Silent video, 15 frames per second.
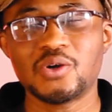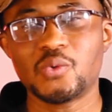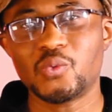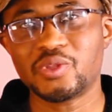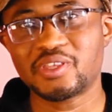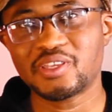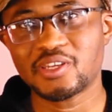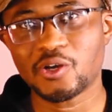
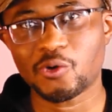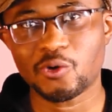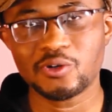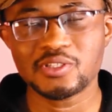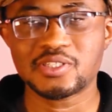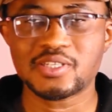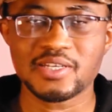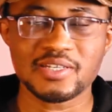within the
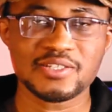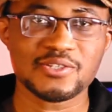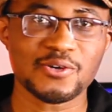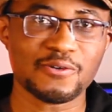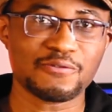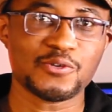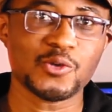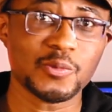context
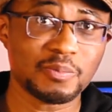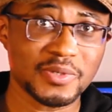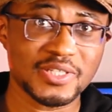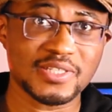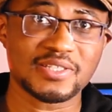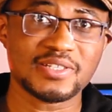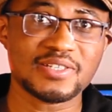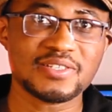of your
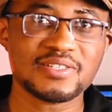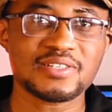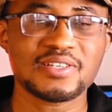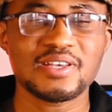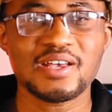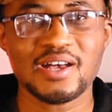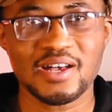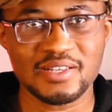business
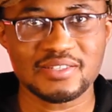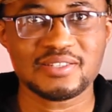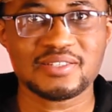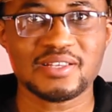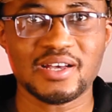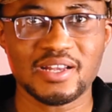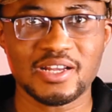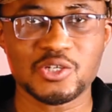as an